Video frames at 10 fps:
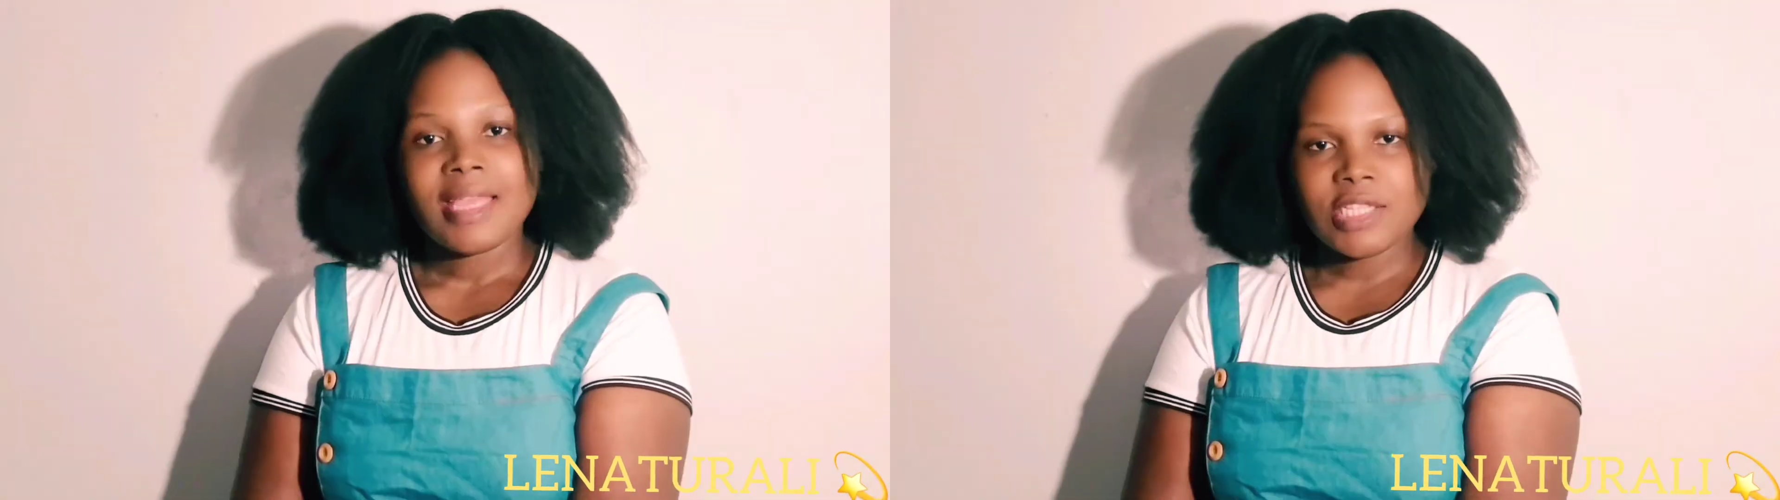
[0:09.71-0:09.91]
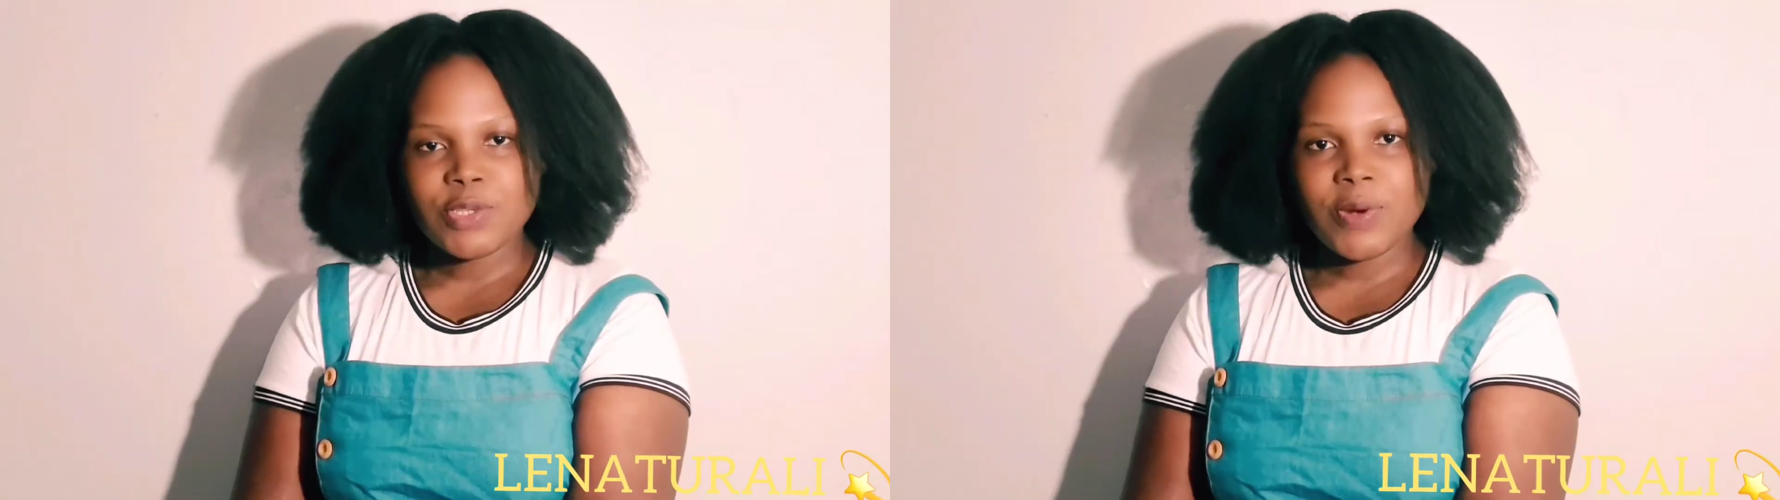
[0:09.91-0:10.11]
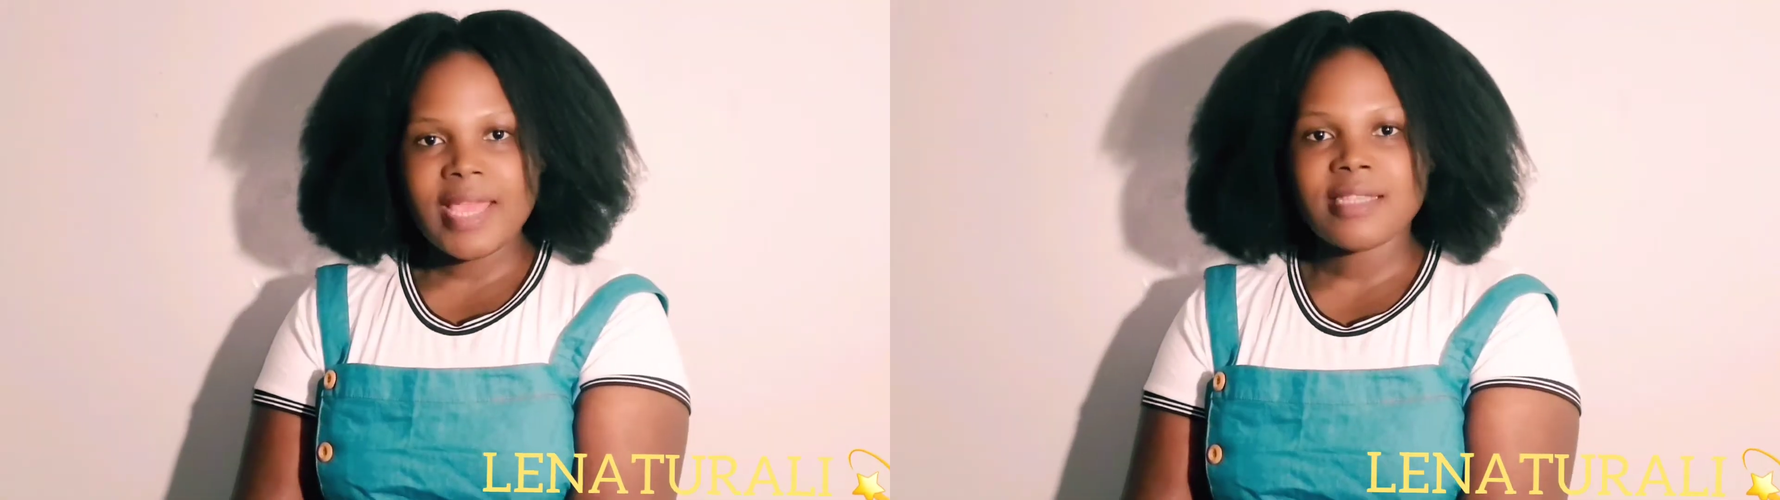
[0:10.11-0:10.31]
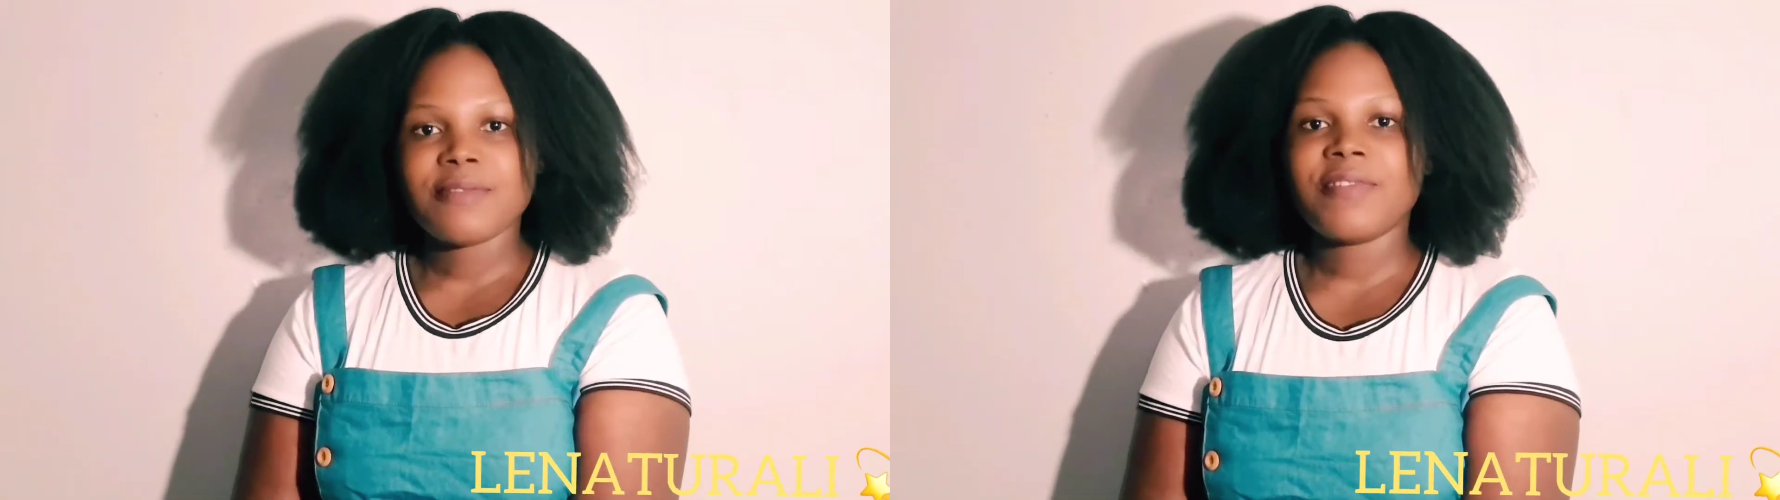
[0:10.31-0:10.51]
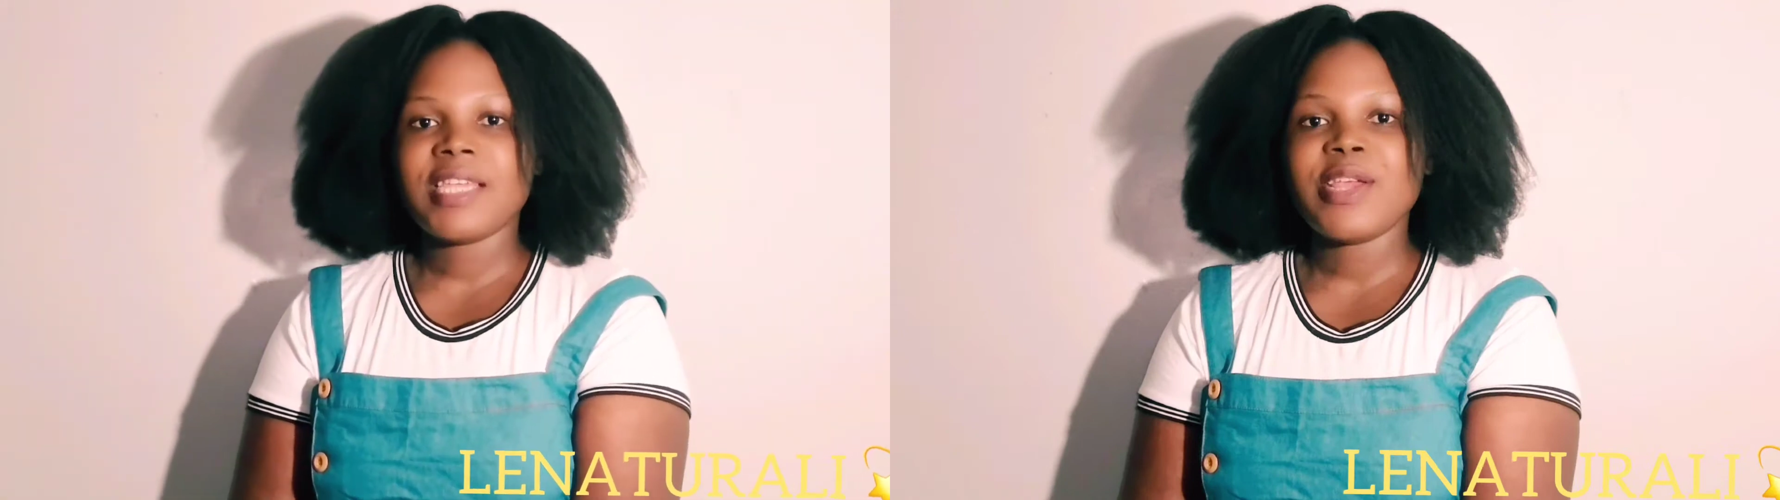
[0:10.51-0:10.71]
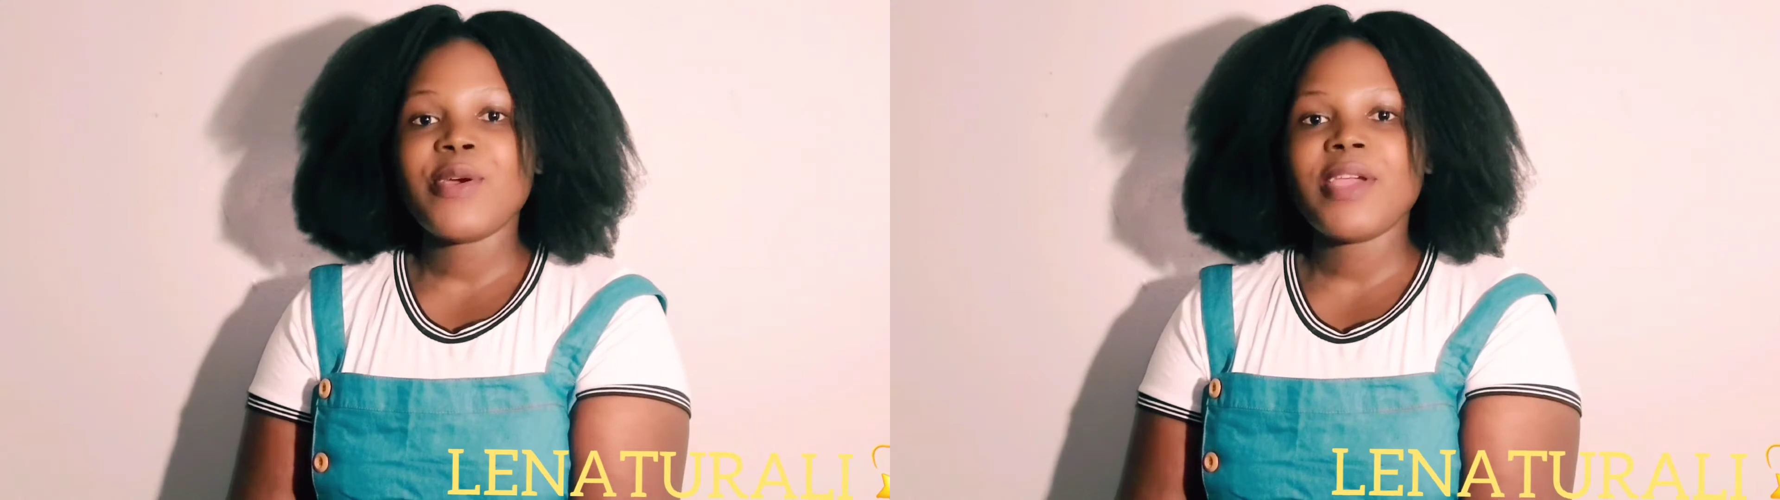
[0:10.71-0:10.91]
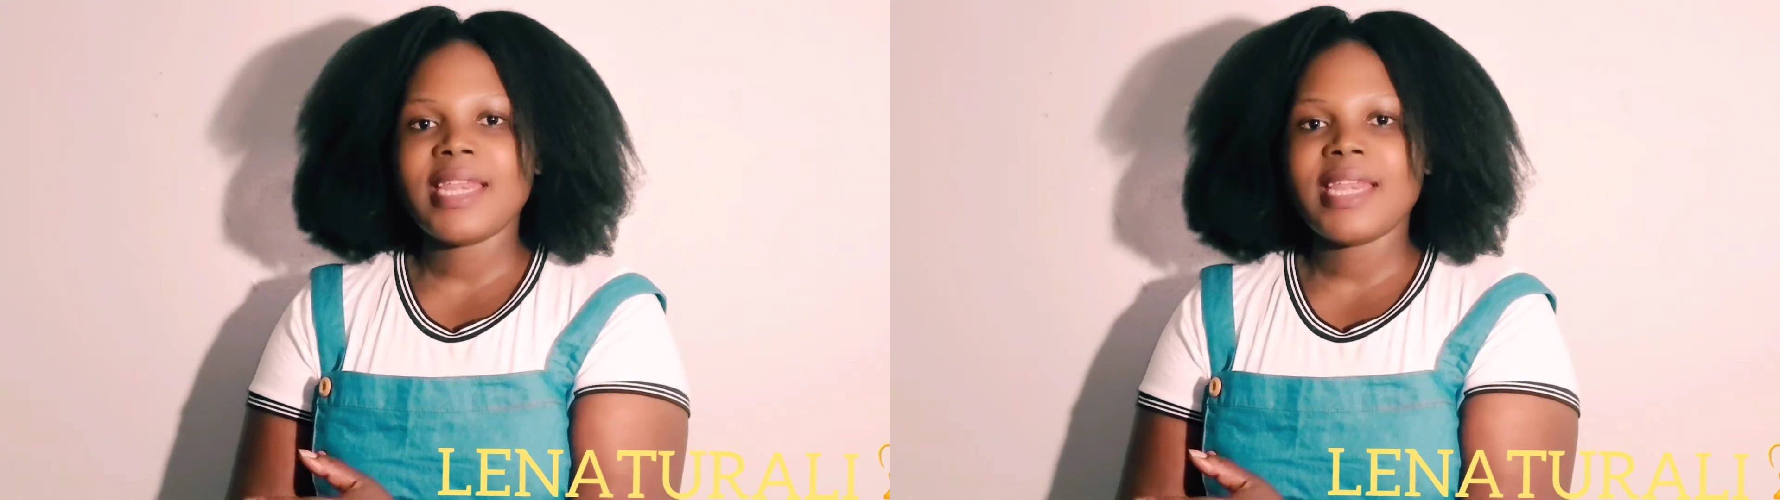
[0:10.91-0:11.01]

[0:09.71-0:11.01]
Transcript: In today's video,